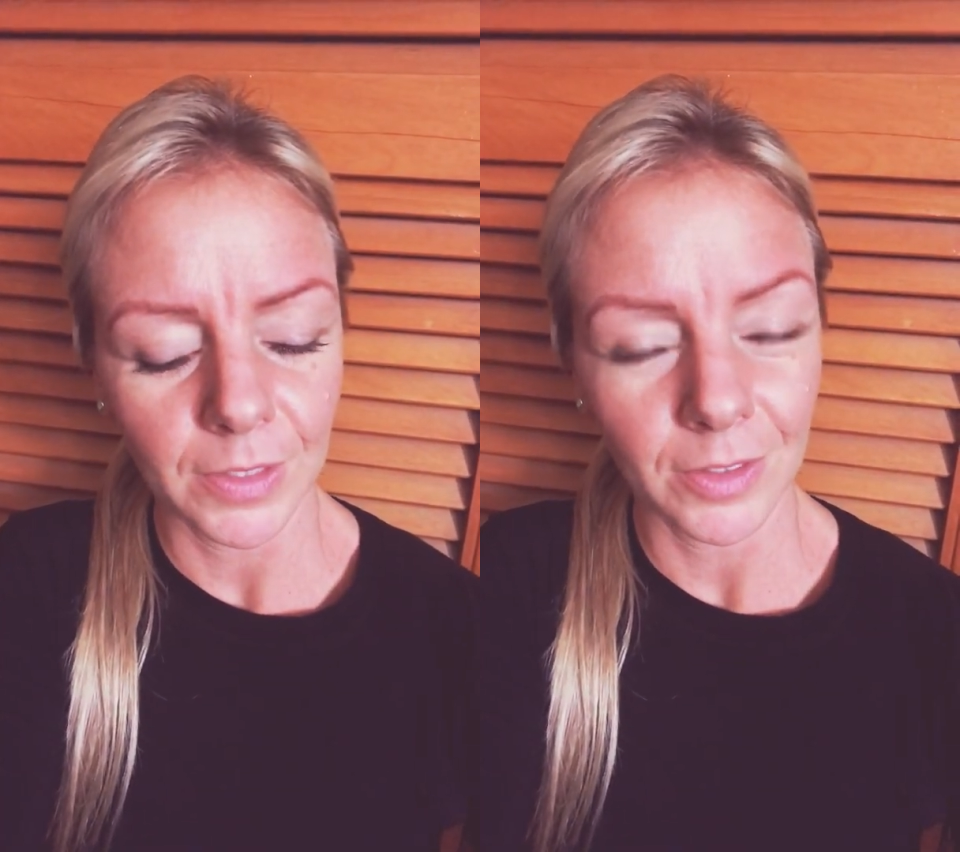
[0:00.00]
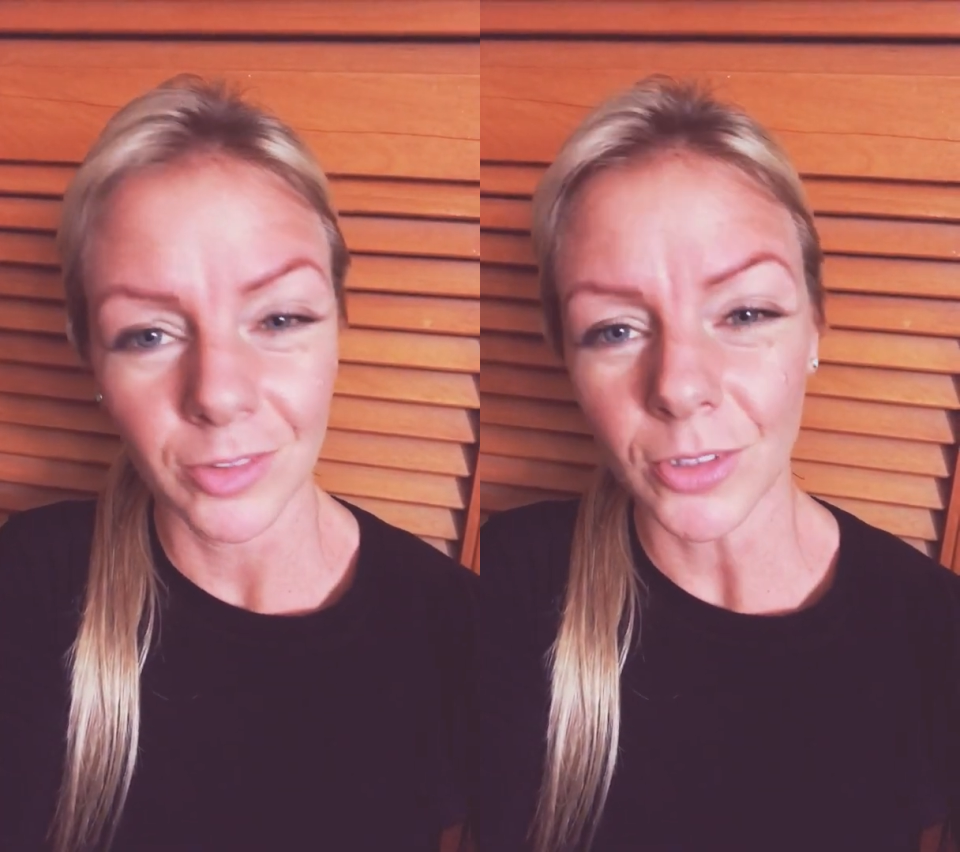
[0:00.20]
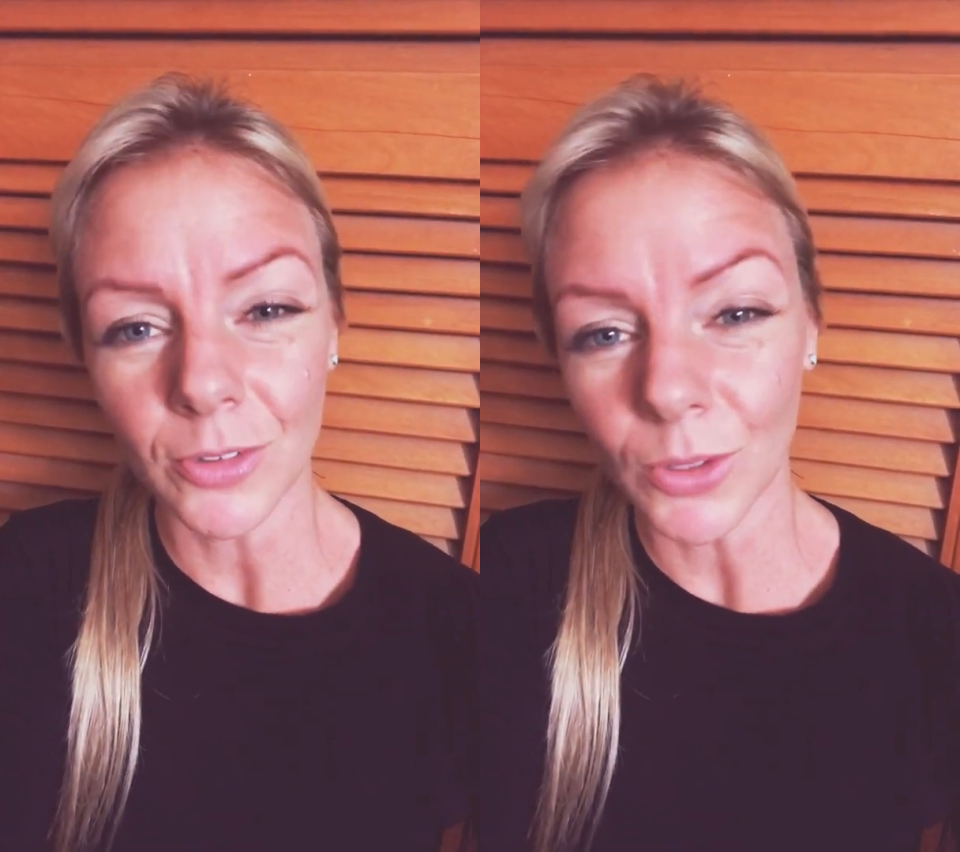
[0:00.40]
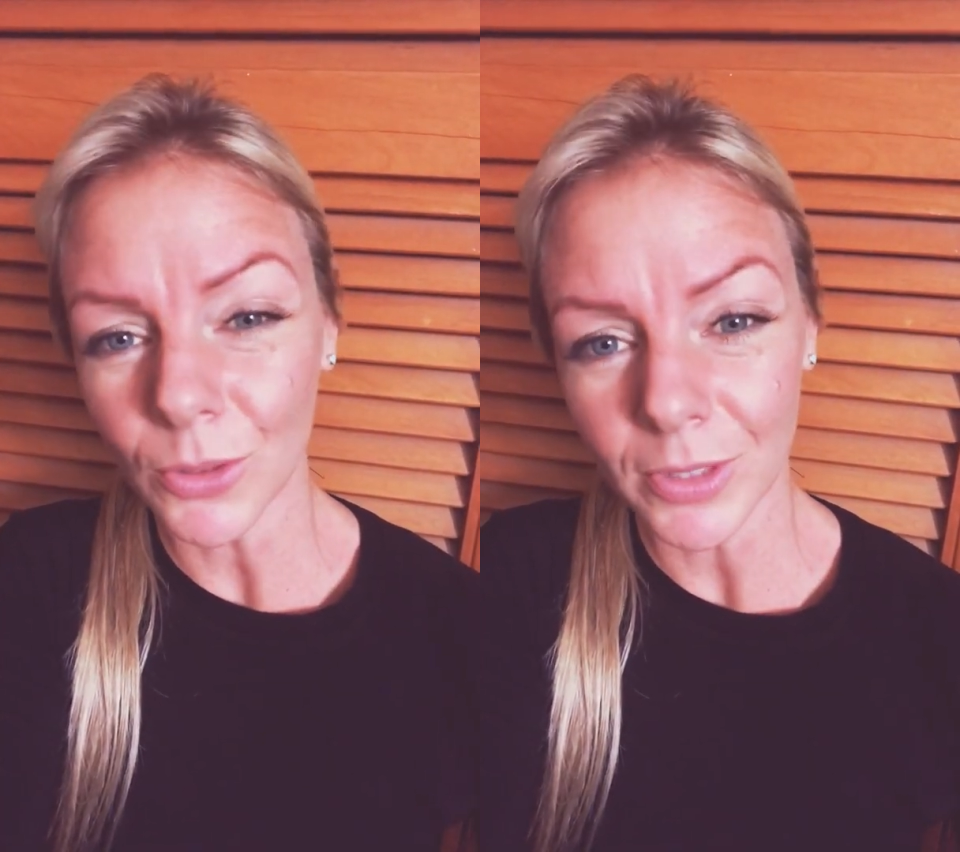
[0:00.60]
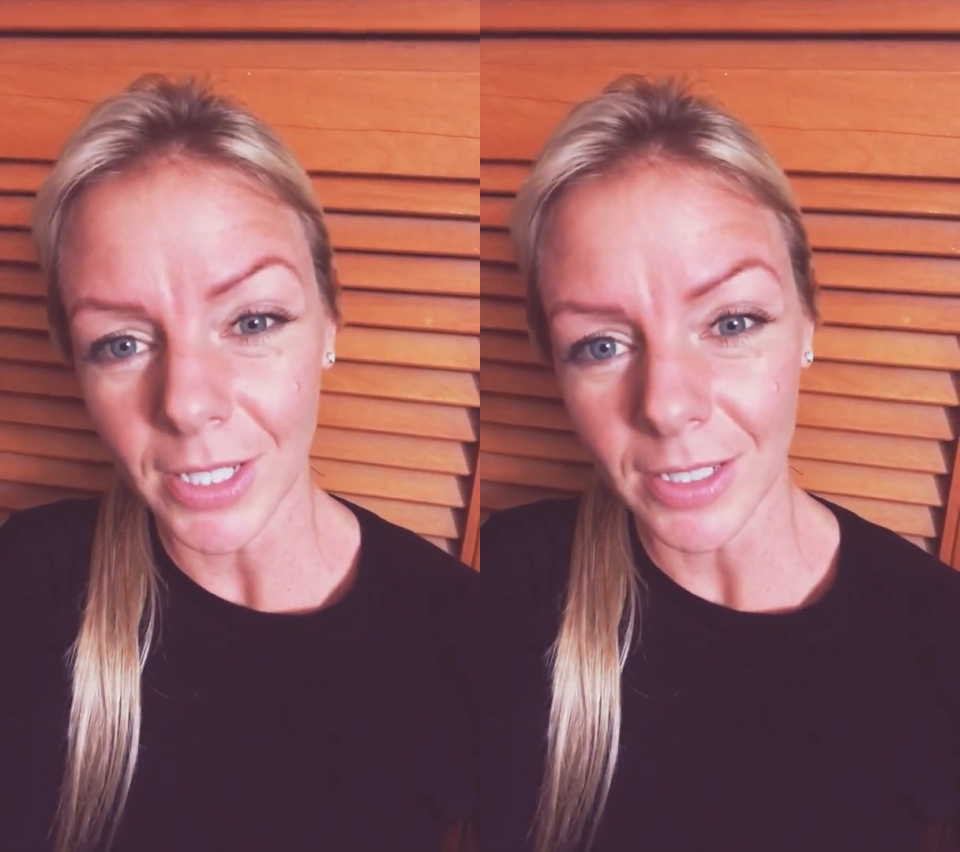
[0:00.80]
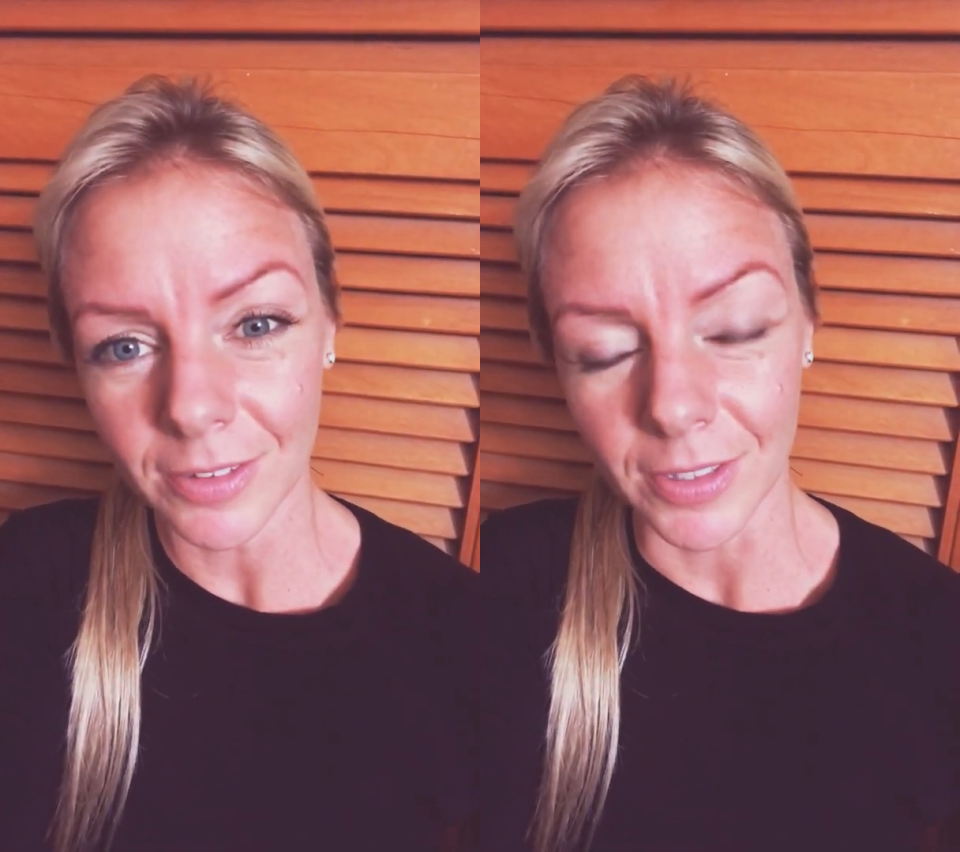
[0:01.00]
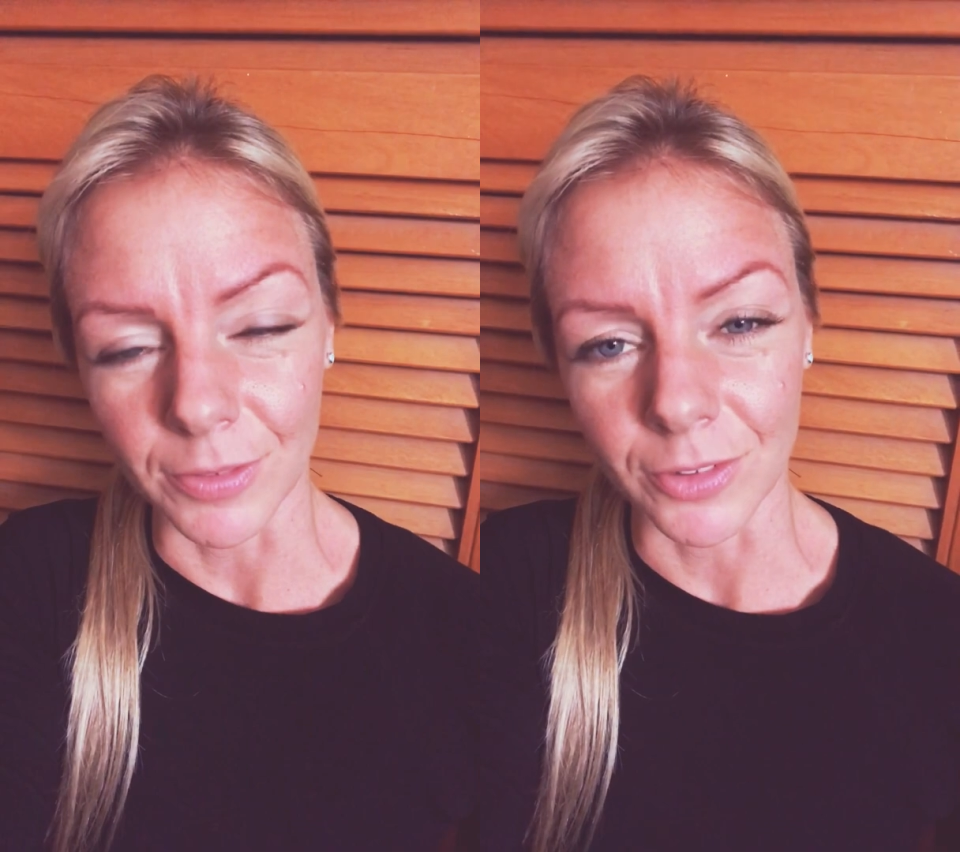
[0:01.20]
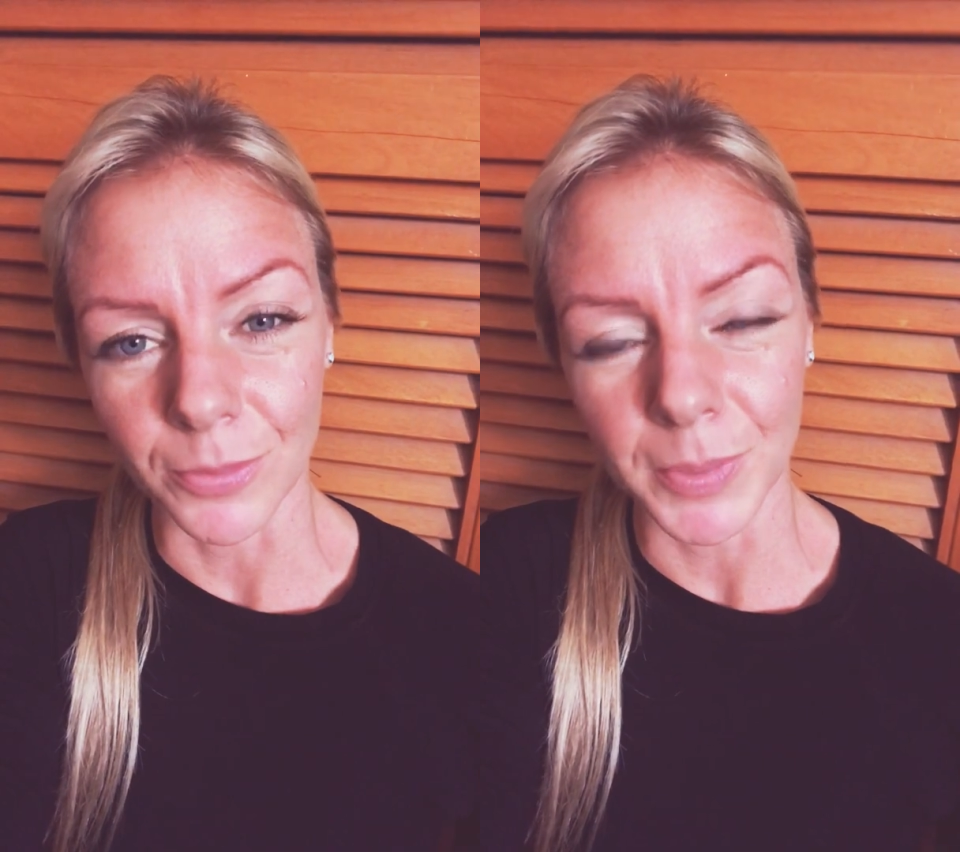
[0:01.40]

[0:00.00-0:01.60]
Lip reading: It's not all negatives,